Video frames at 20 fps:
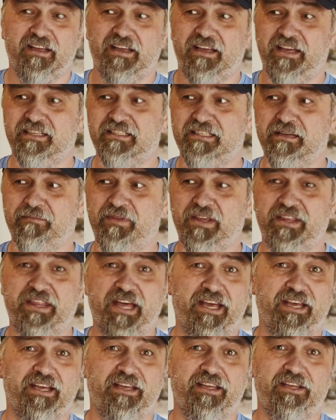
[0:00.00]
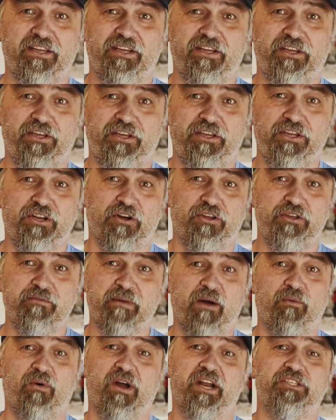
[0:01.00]
it's something that, you know, you
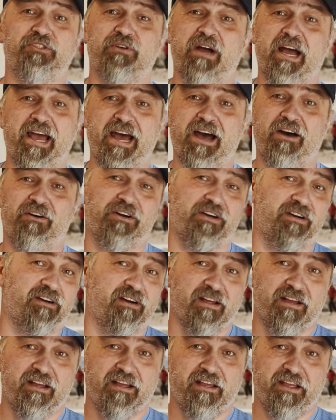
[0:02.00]
might want to try out, or